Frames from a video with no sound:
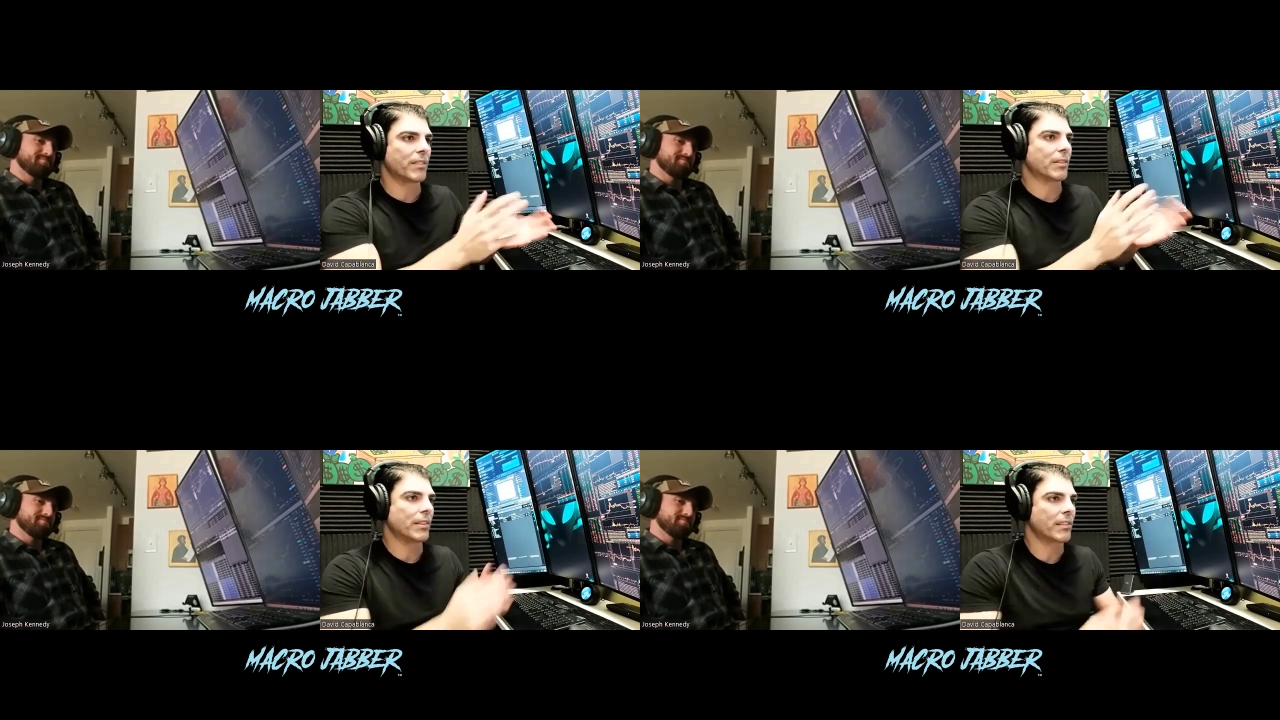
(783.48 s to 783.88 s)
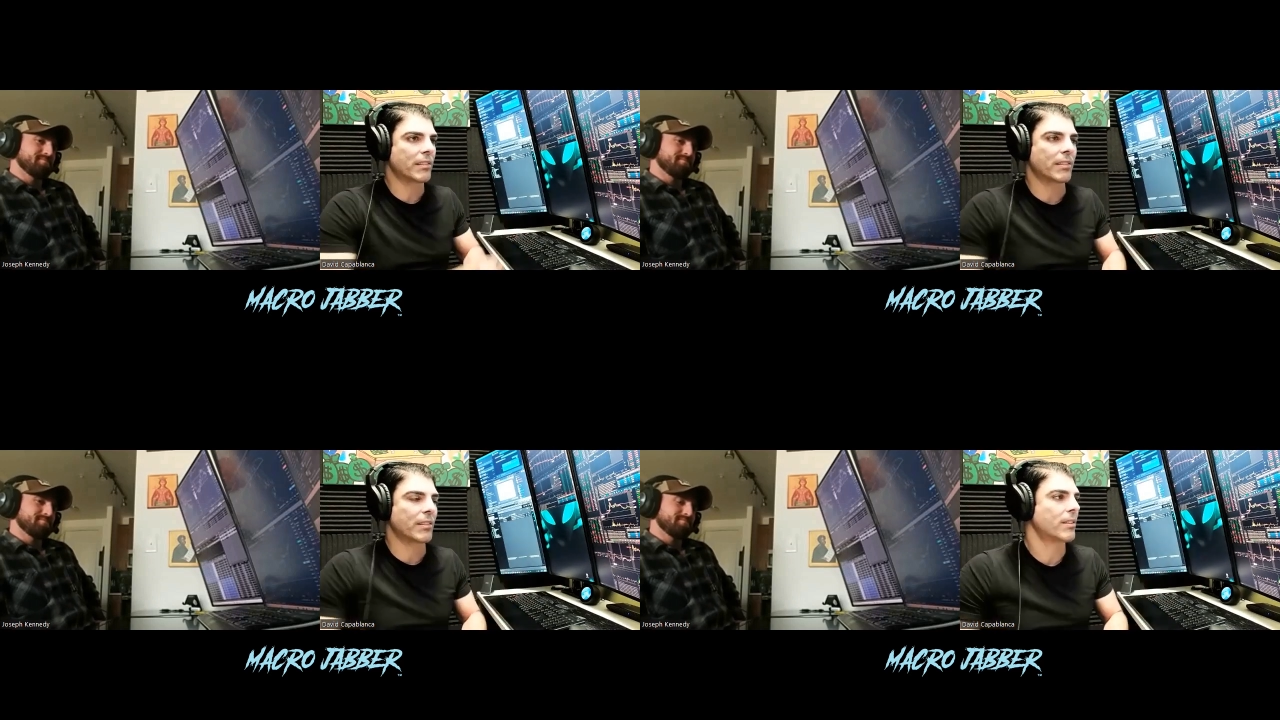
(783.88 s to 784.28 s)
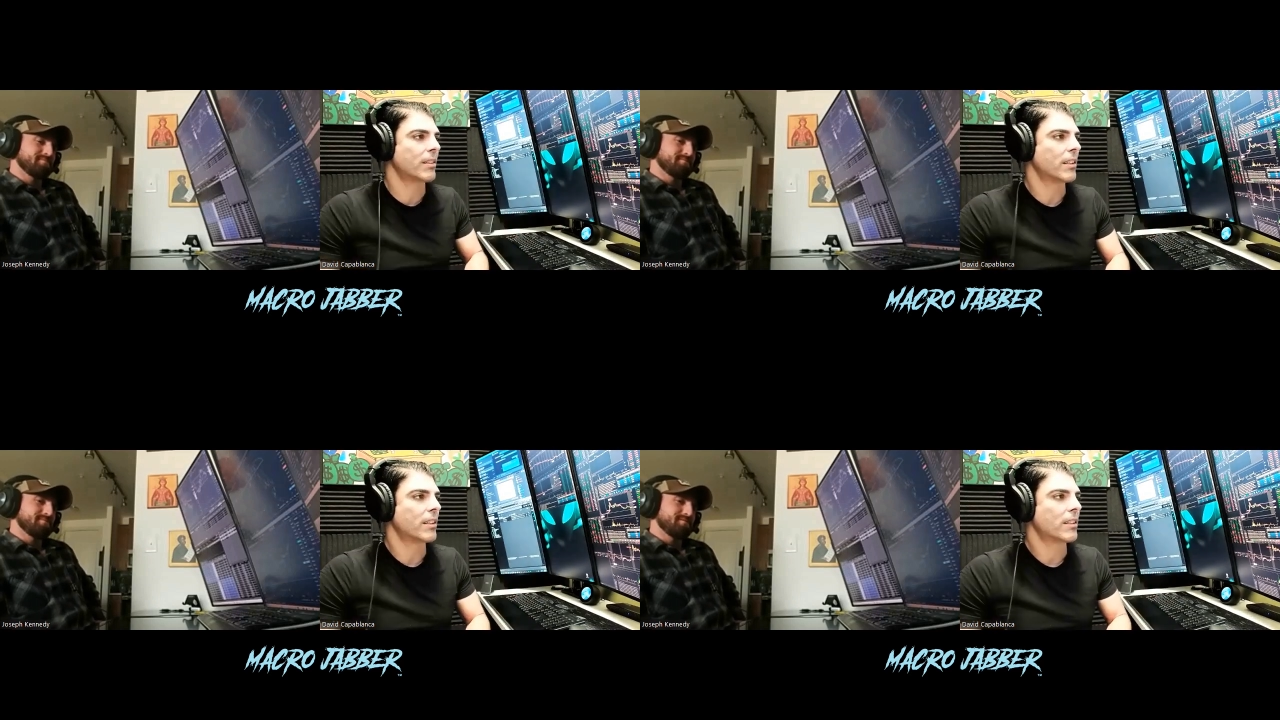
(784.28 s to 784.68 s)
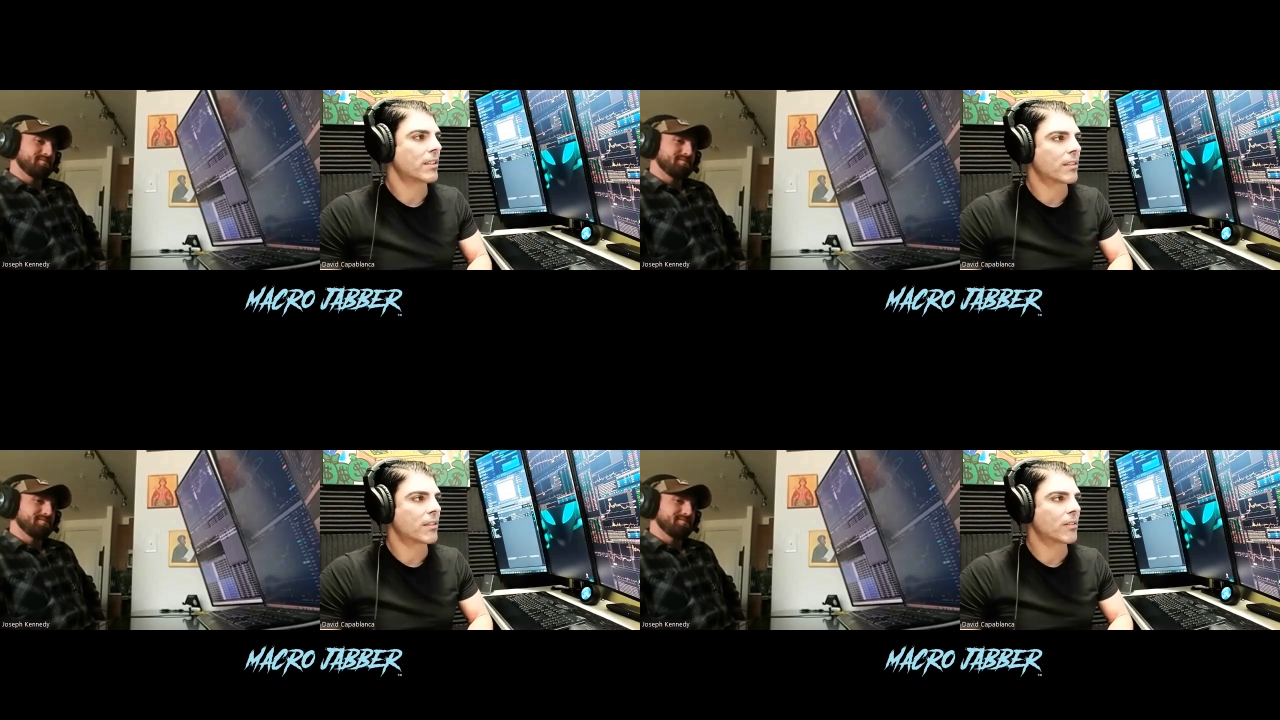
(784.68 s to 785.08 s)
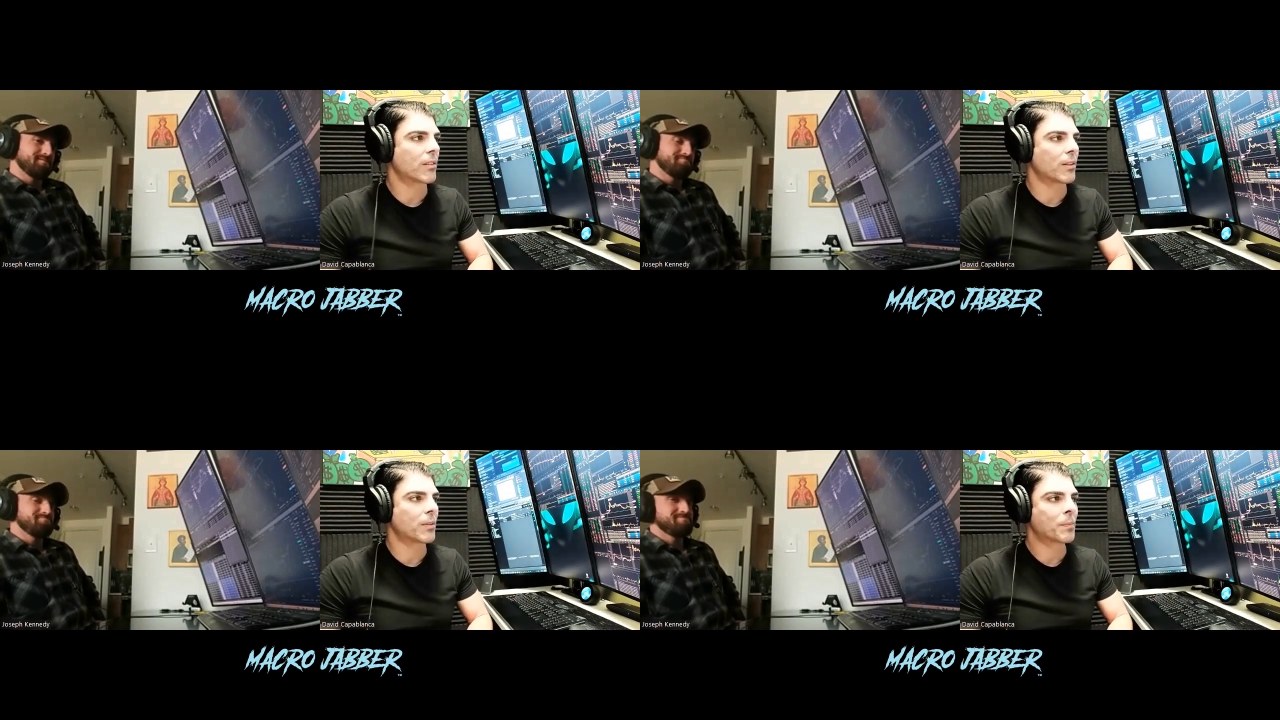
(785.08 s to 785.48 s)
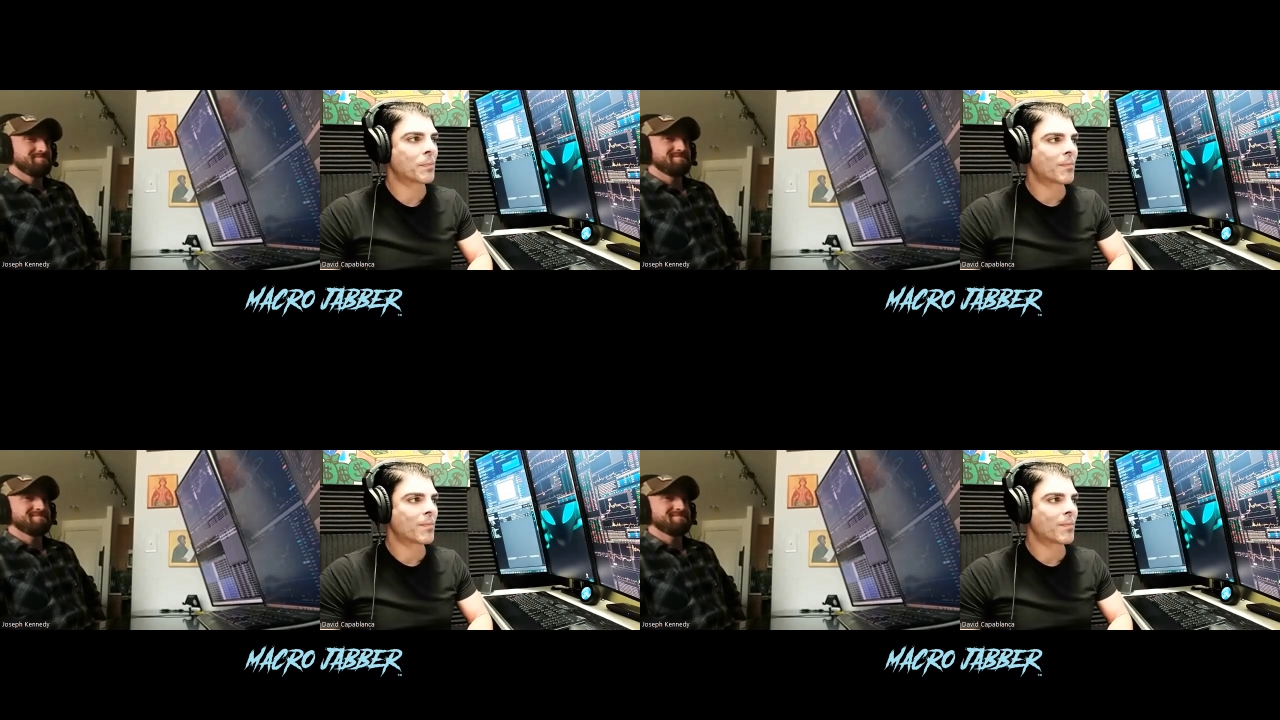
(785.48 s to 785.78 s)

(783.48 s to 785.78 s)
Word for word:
Speaker 1: gives you this, you know? So